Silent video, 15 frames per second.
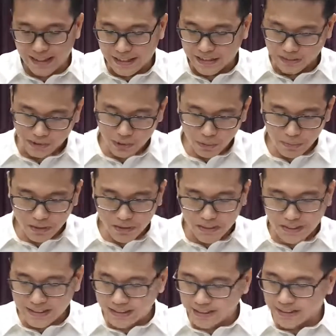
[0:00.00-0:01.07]
In Job
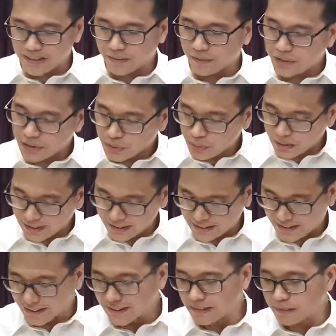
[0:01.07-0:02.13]
36, verse
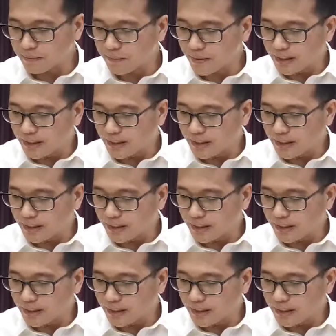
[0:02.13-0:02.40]
26,